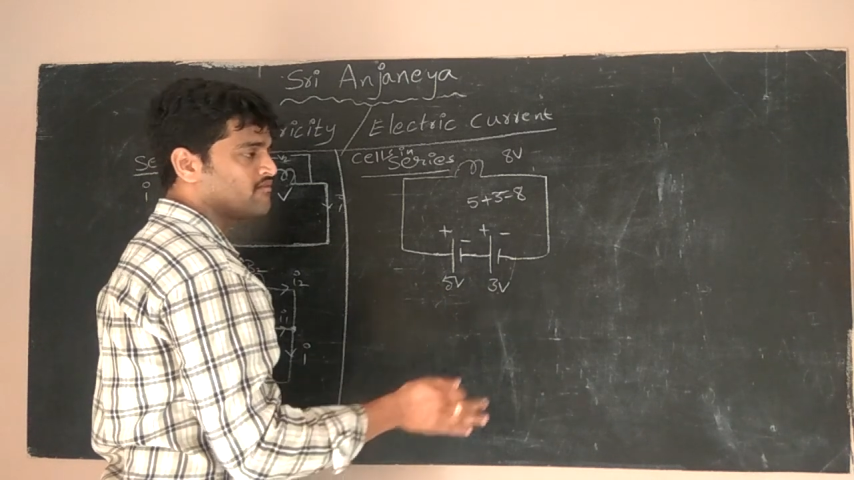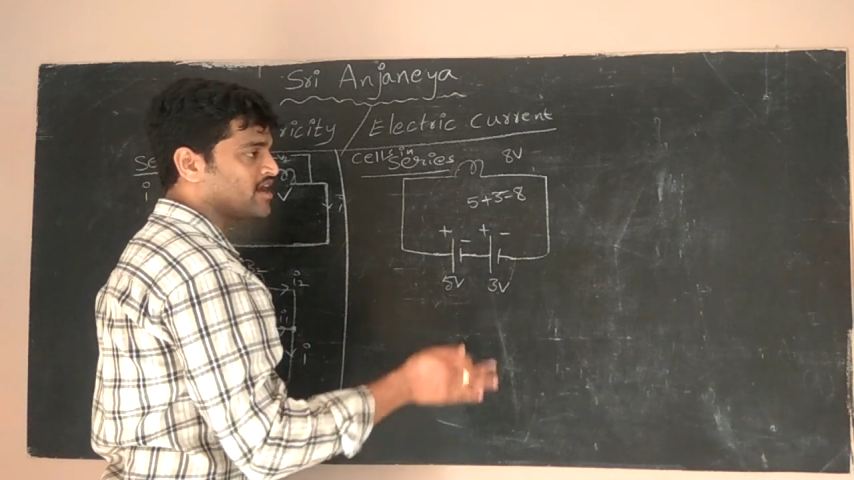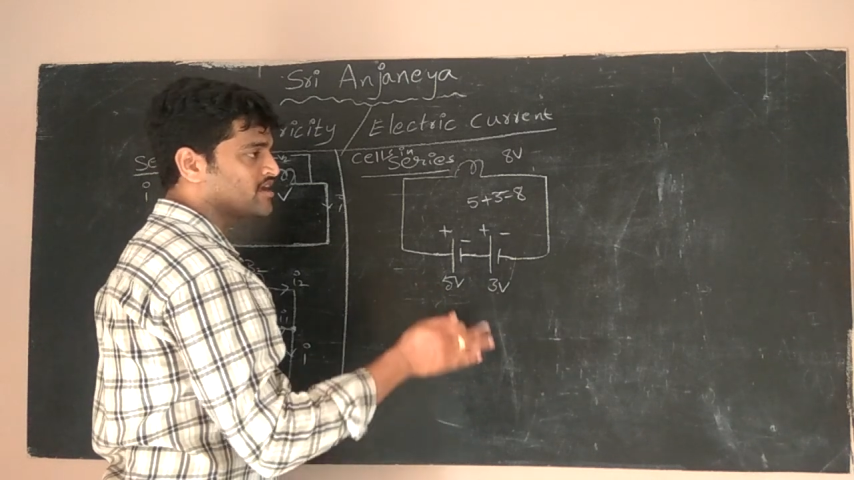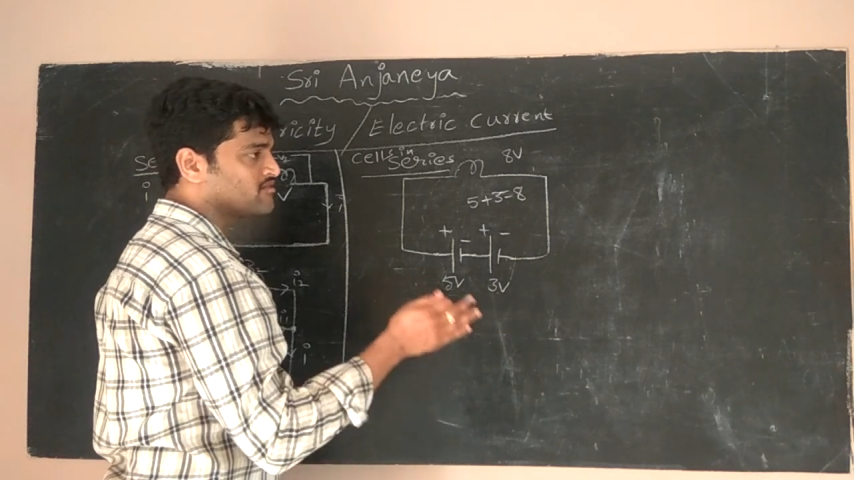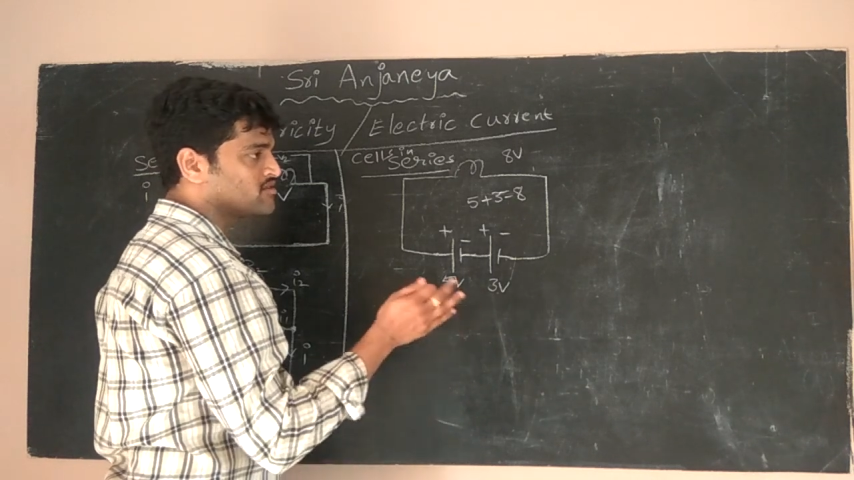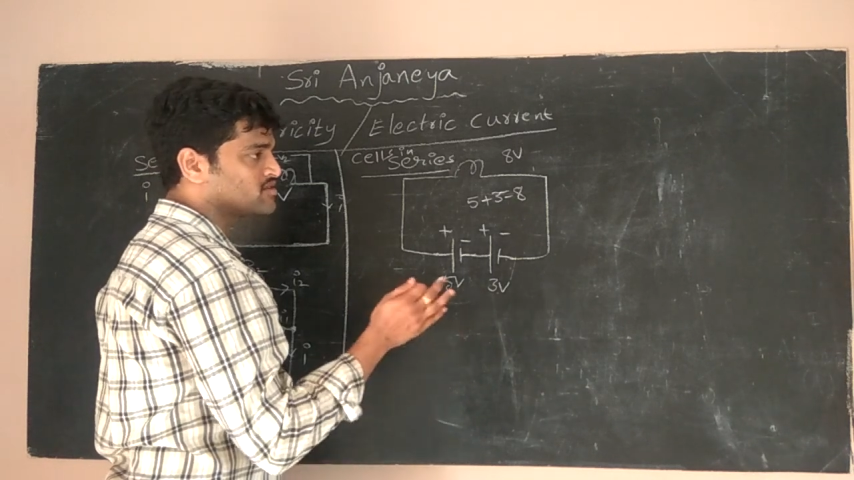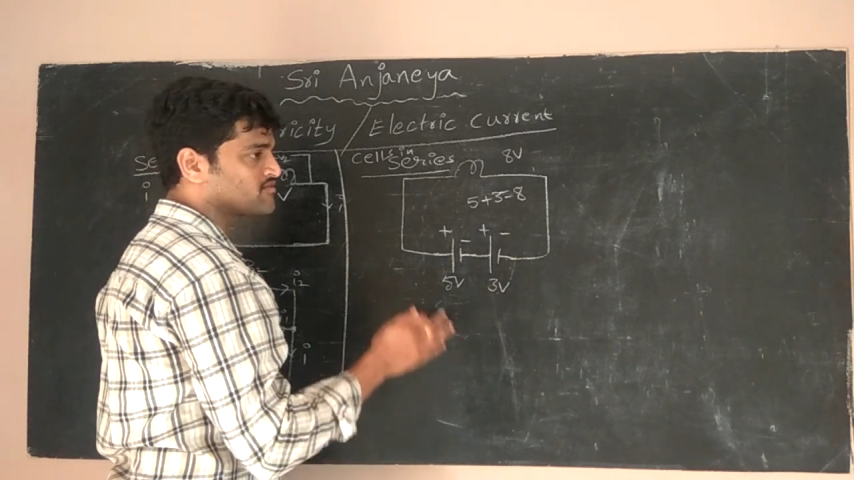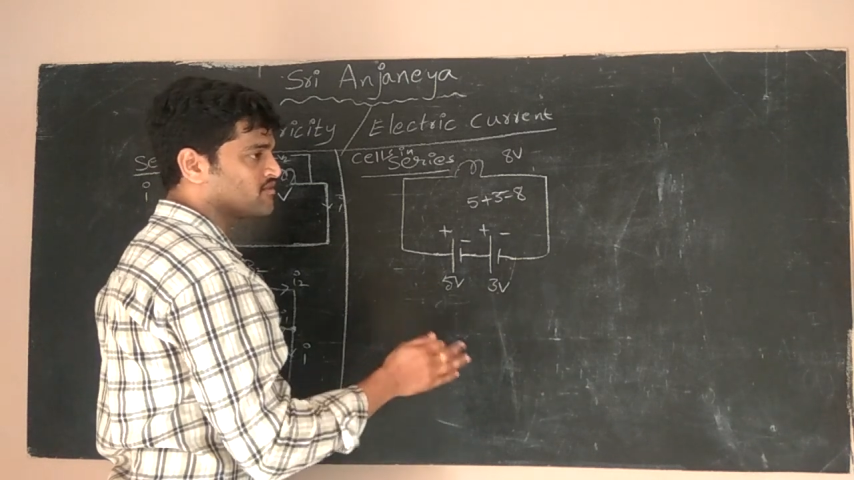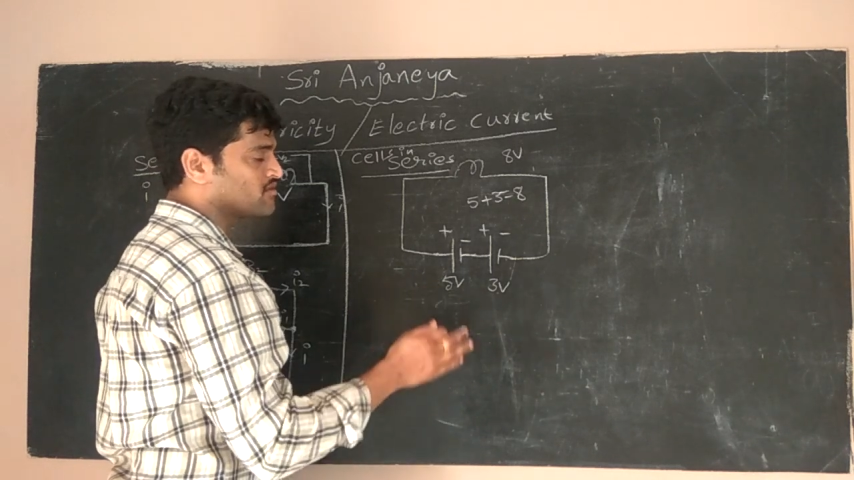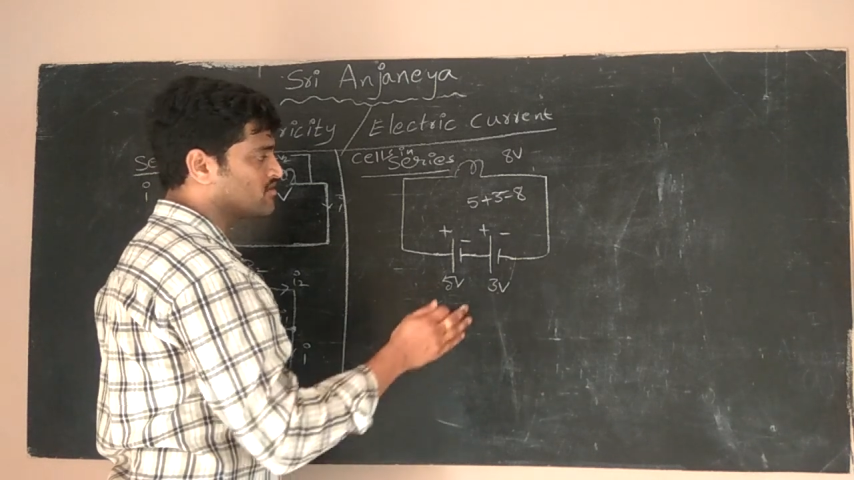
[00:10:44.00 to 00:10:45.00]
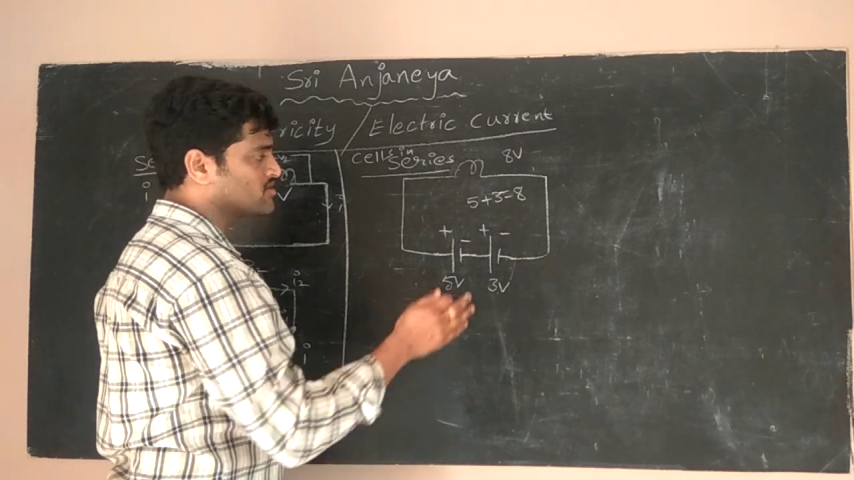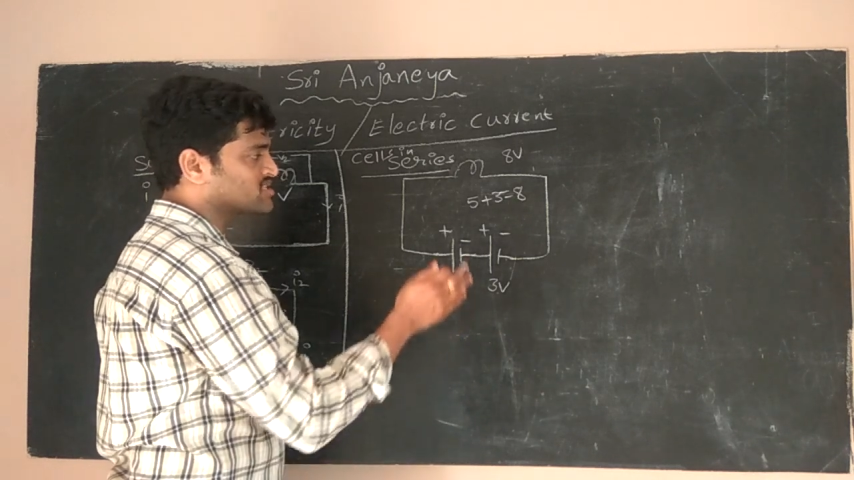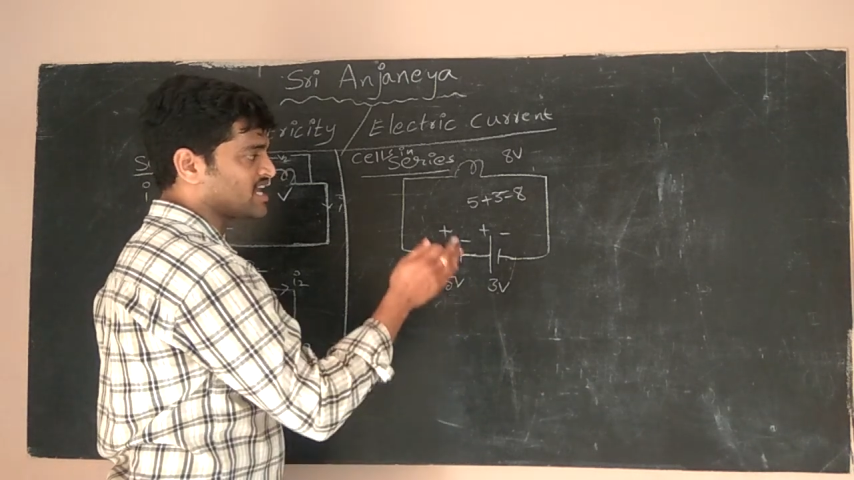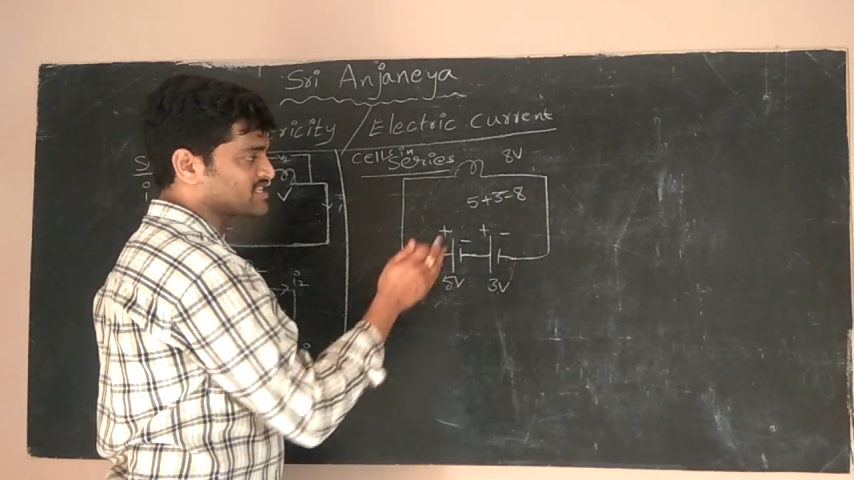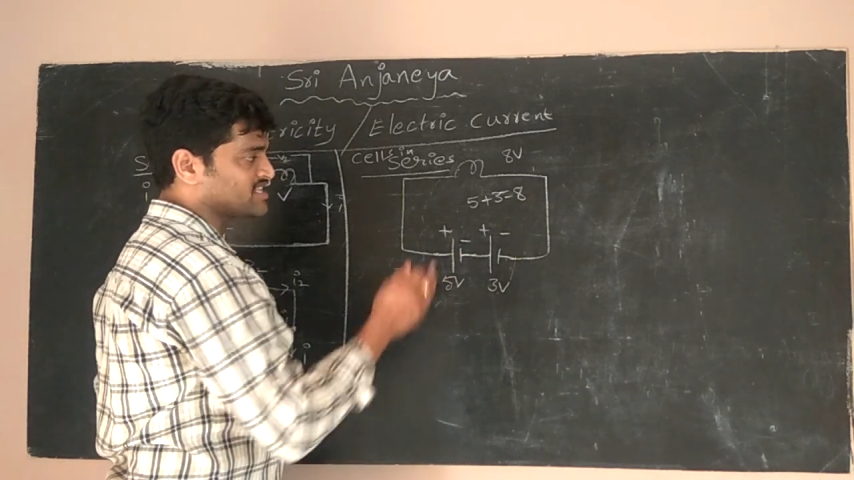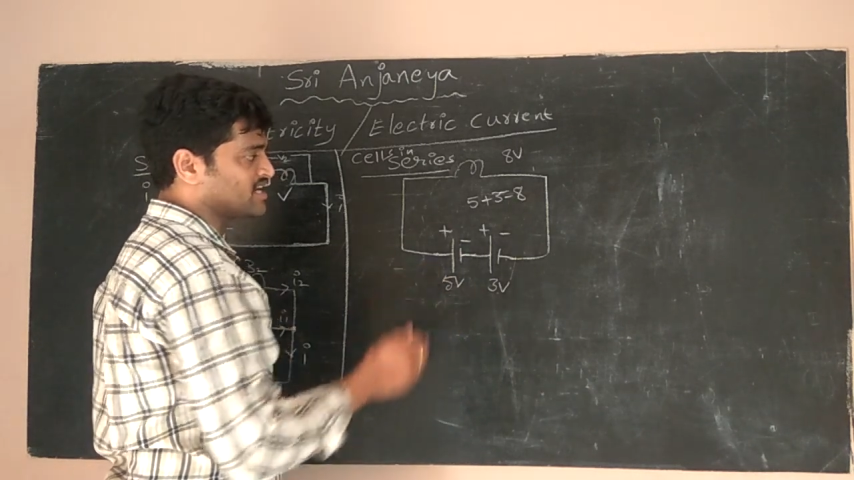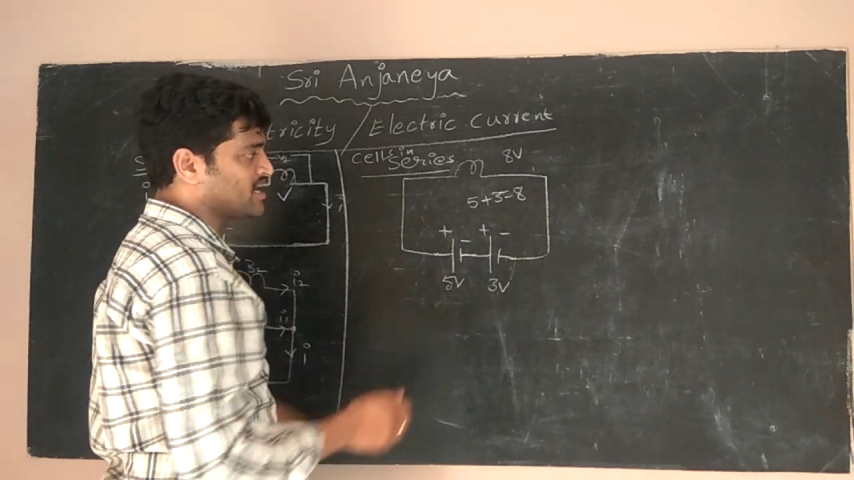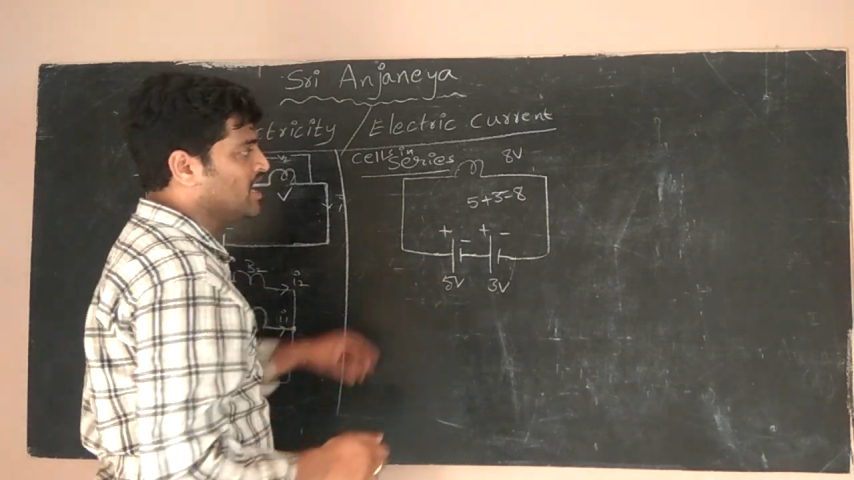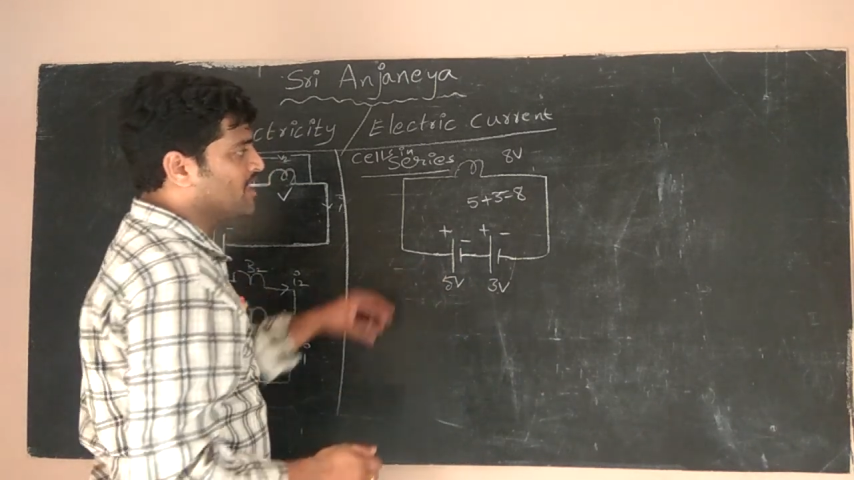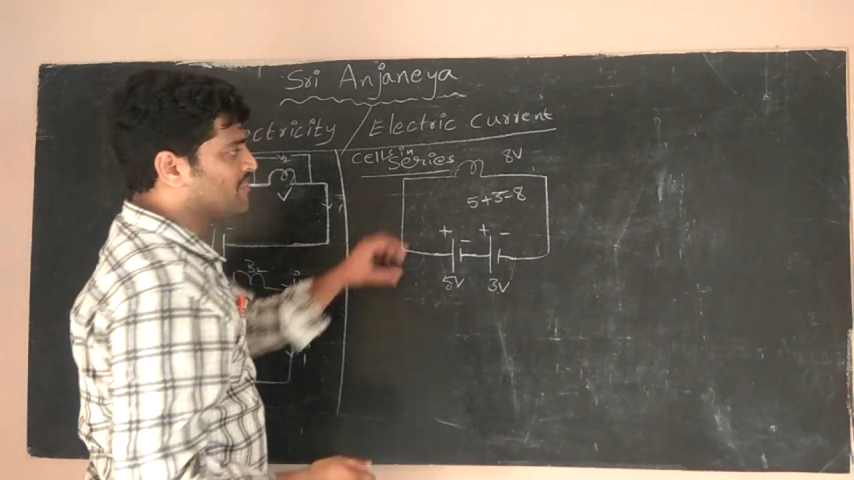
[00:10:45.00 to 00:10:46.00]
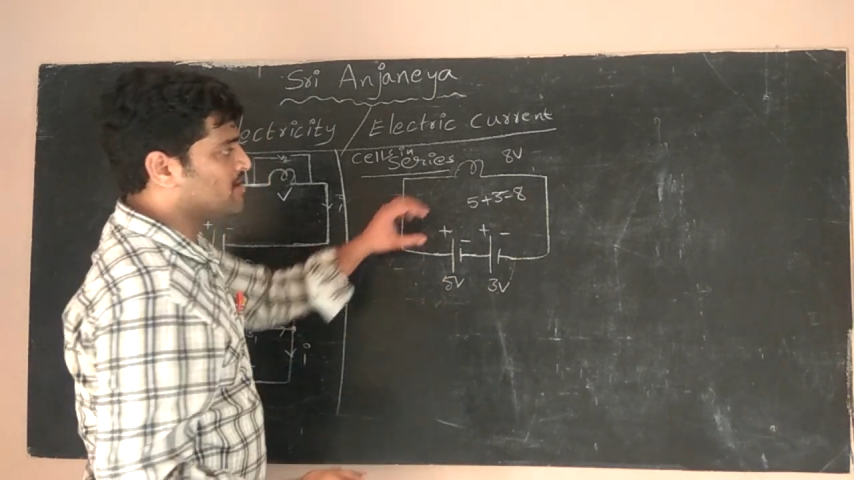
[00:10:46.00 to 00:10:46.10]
5 volts, 4 volts like that.